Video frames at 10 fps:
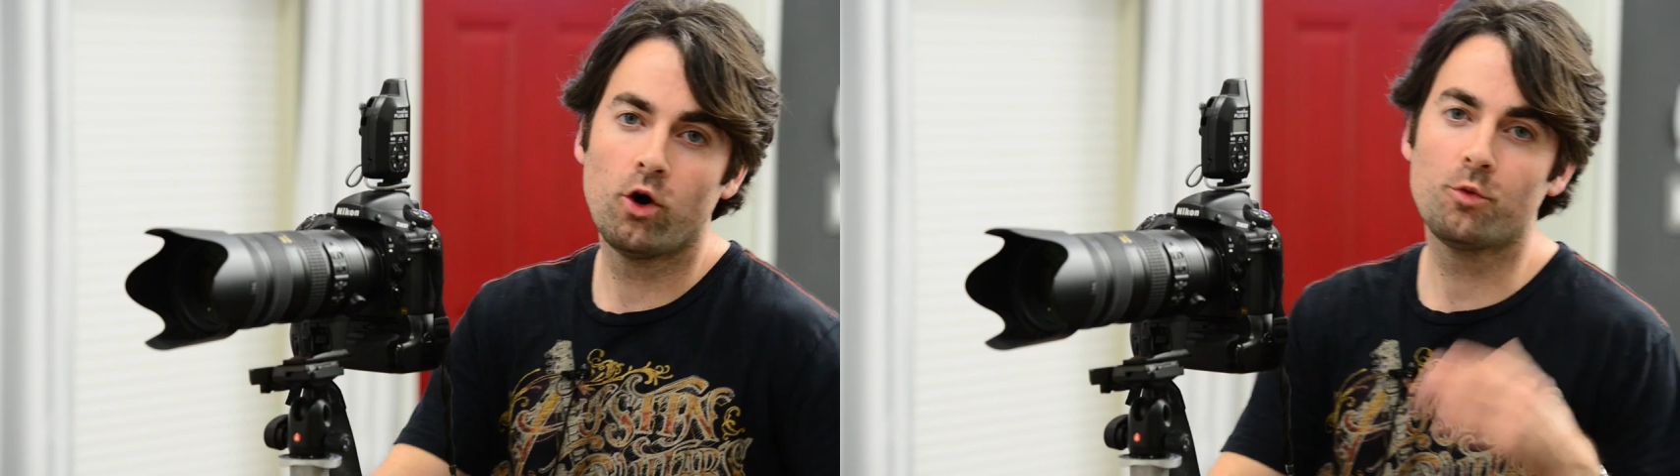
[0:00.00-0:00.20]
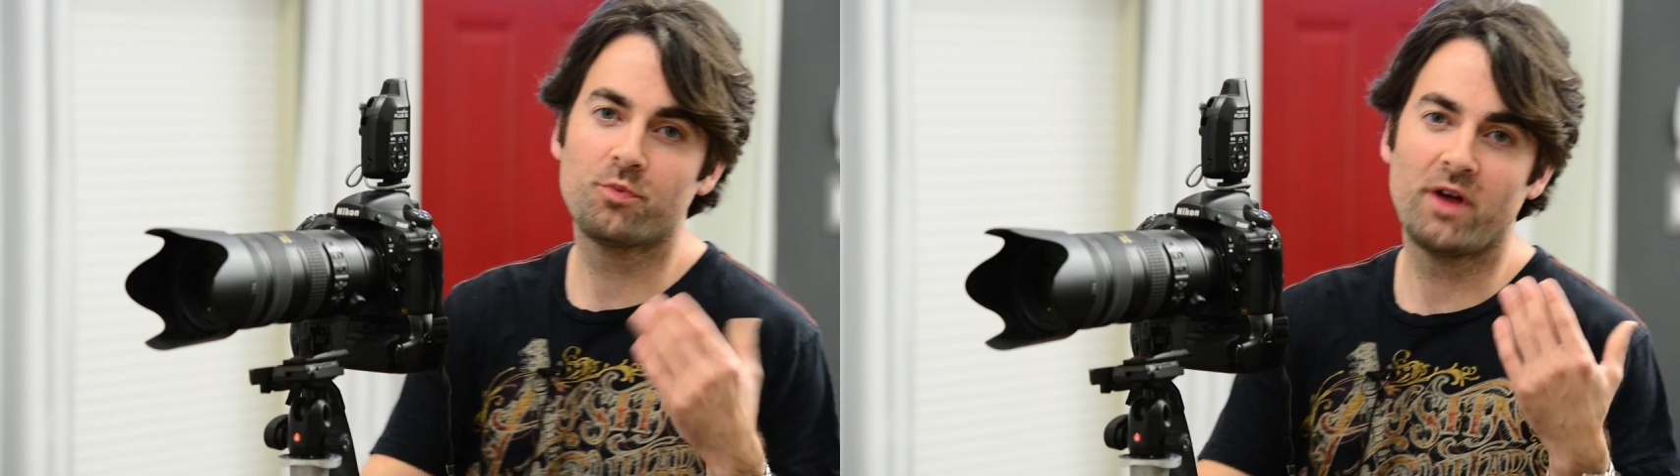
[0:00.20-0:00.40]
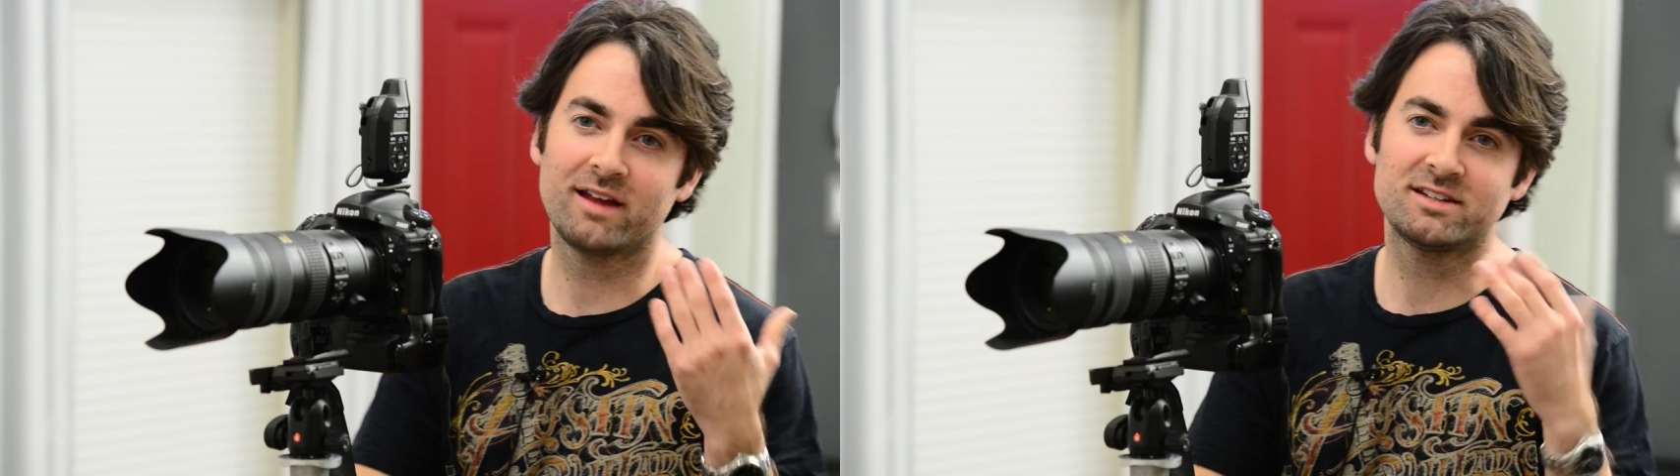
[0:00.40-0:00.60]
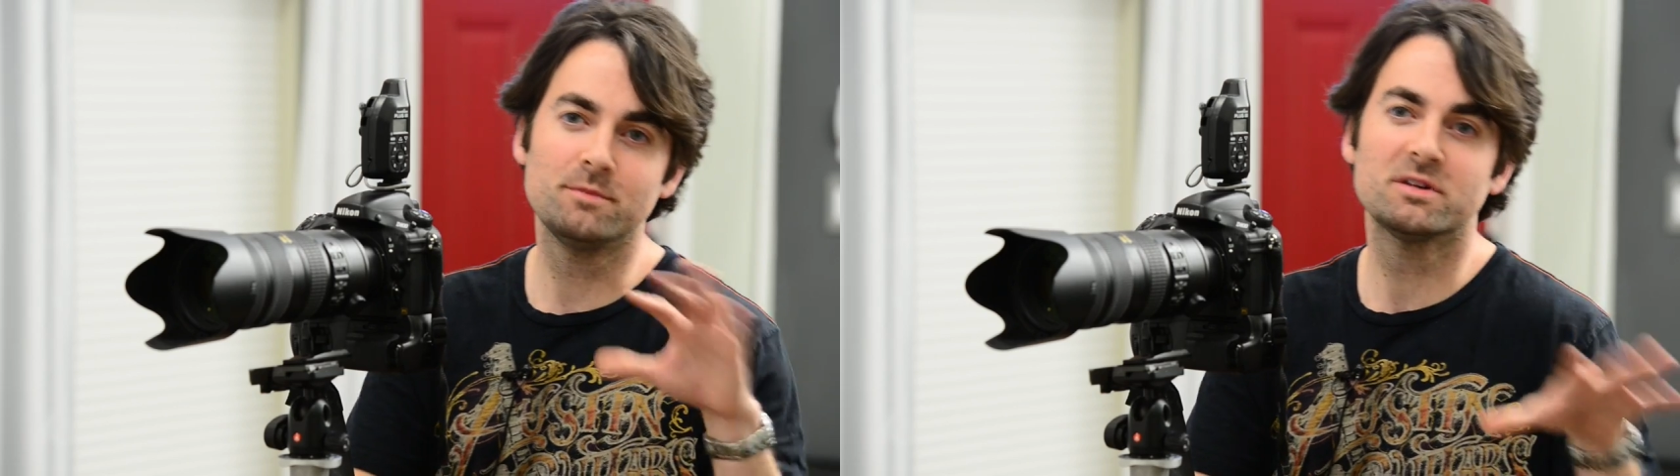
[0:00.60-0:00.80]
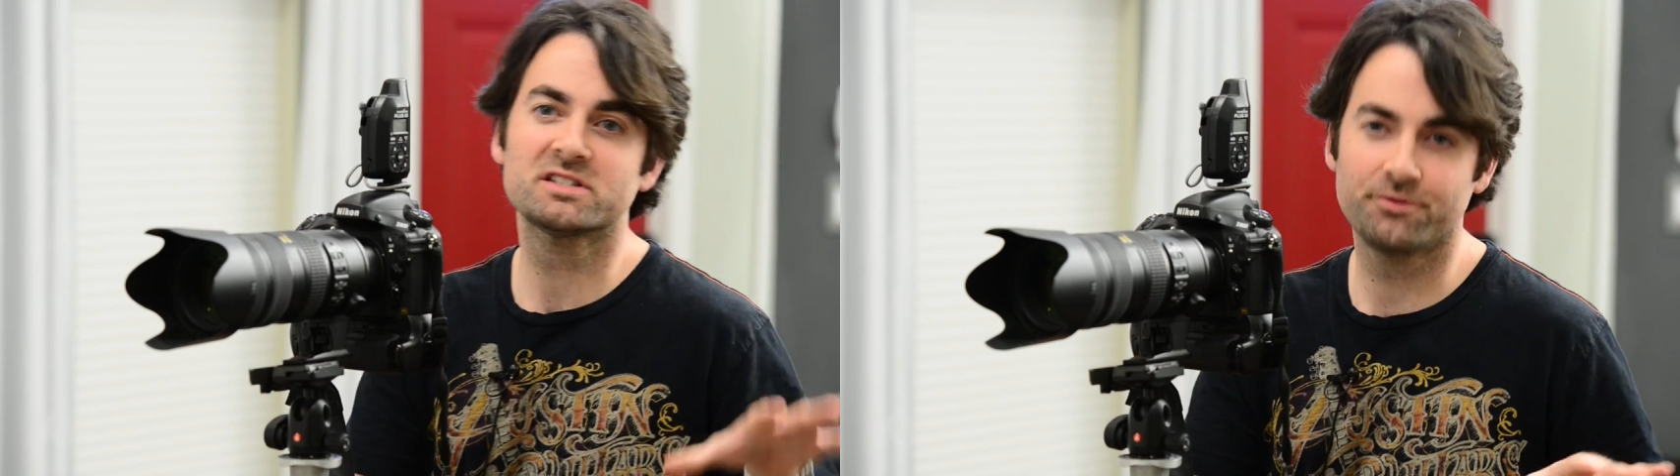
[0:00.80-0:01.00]
hope that
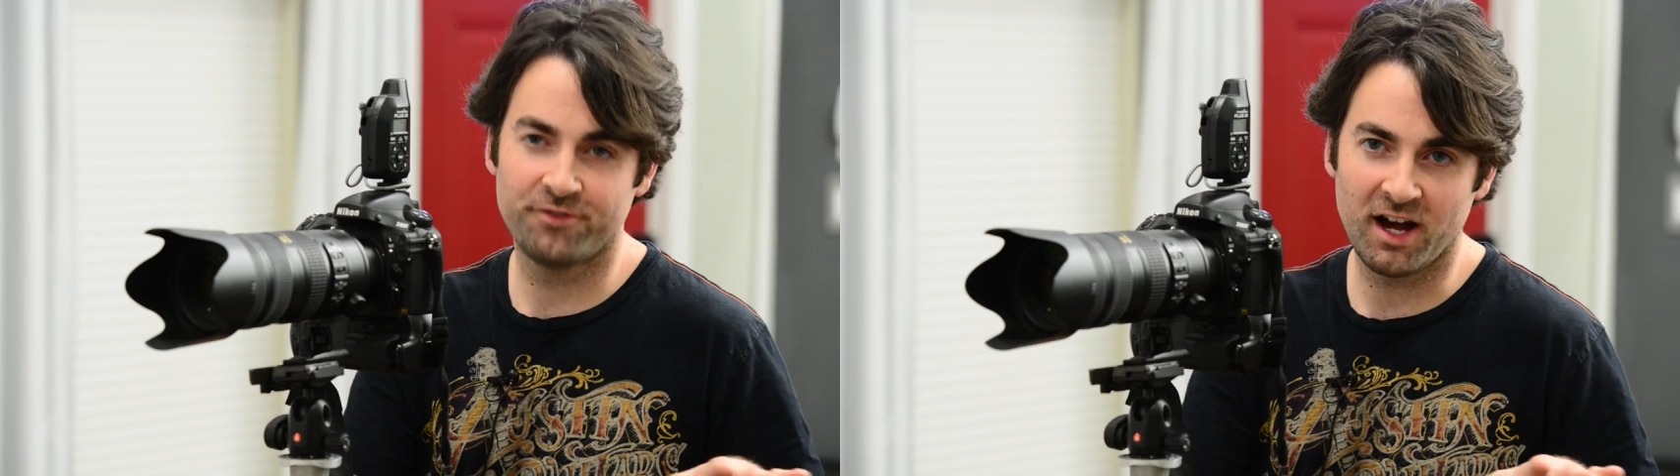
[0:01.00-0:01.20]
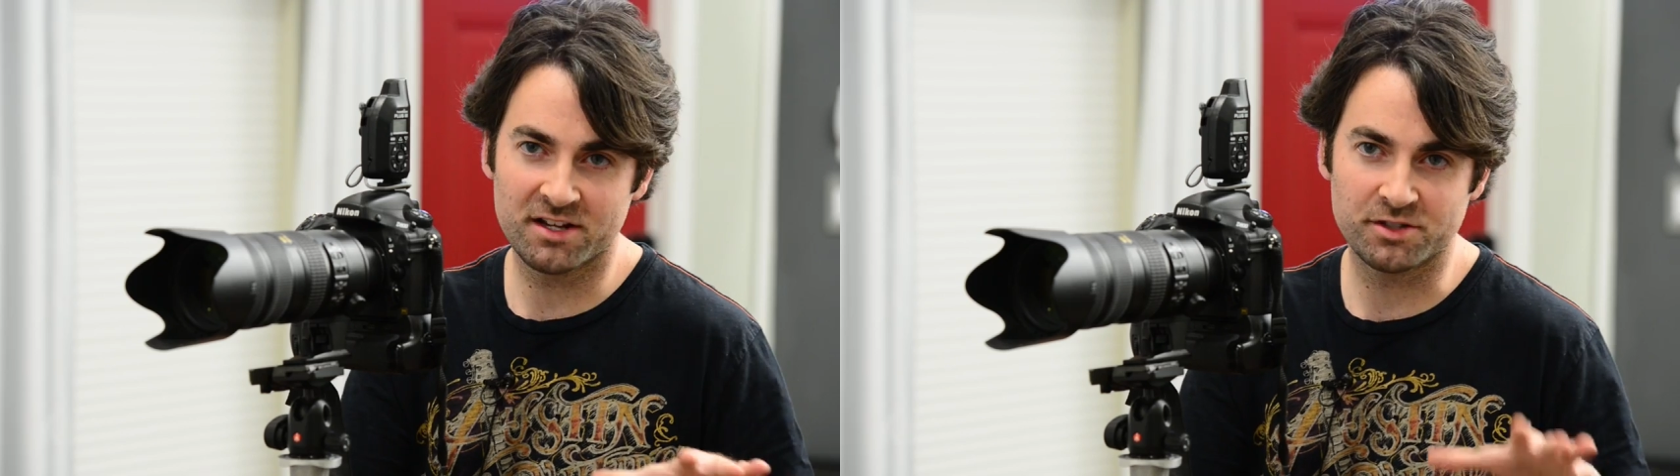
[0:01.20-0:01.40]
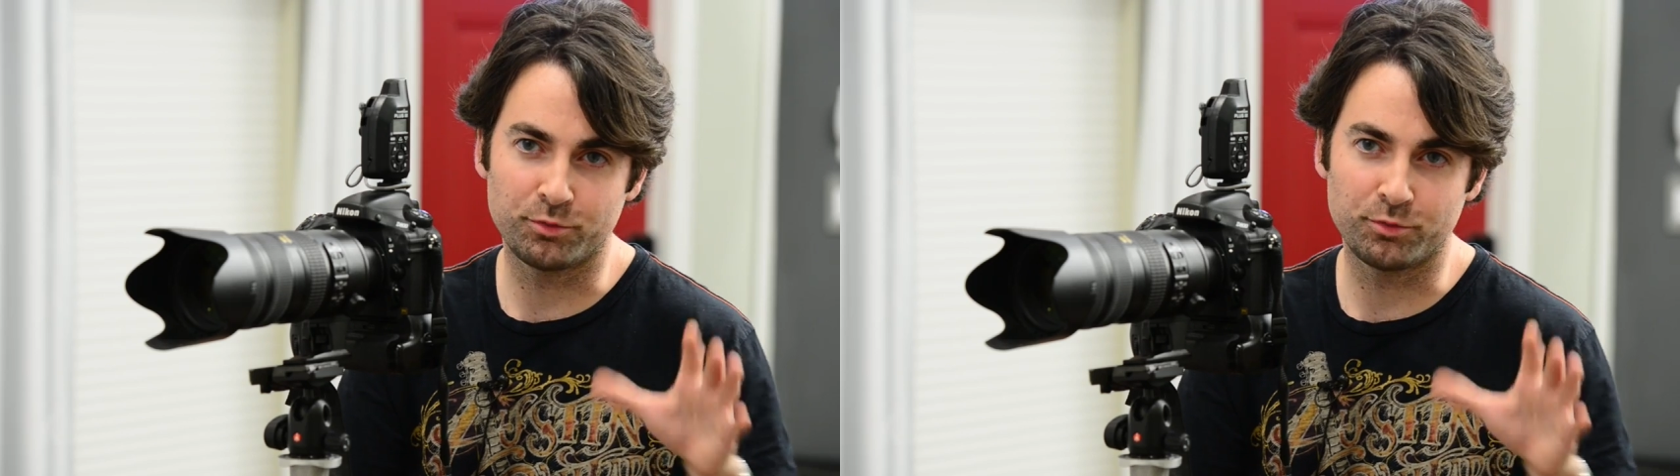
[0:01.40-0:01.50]
demystifies